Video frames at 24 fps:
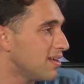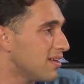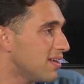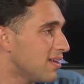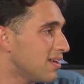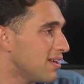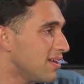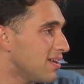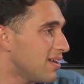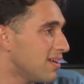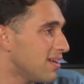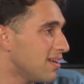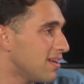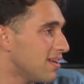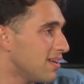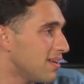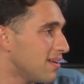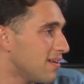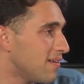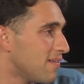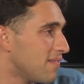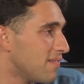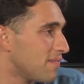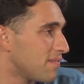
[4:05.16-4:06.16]

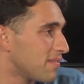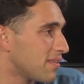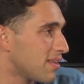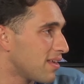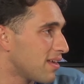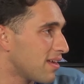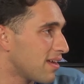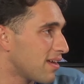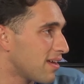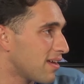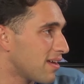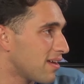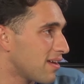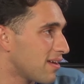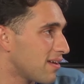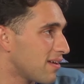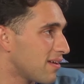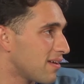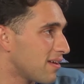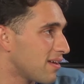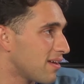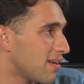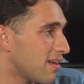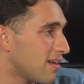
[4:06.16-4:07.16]

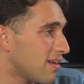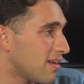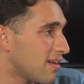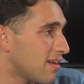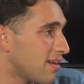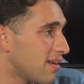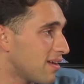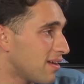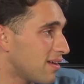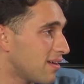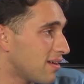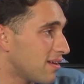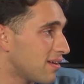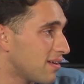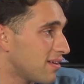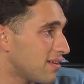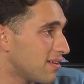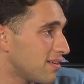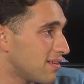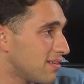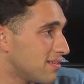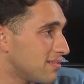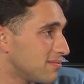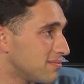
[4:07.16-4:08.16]

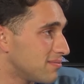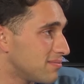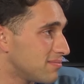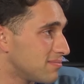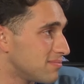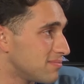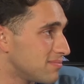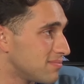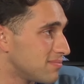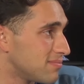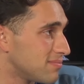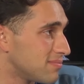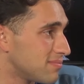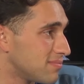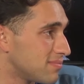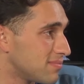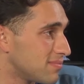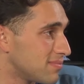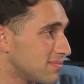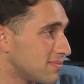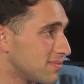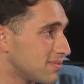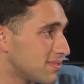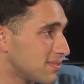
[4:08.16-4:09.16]

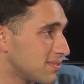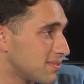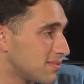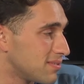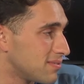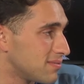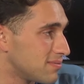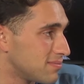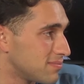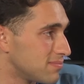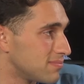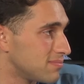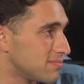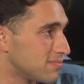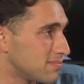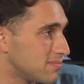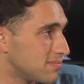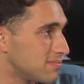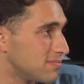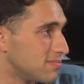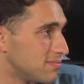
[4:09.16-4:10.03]
No words are spoken by the person on screen.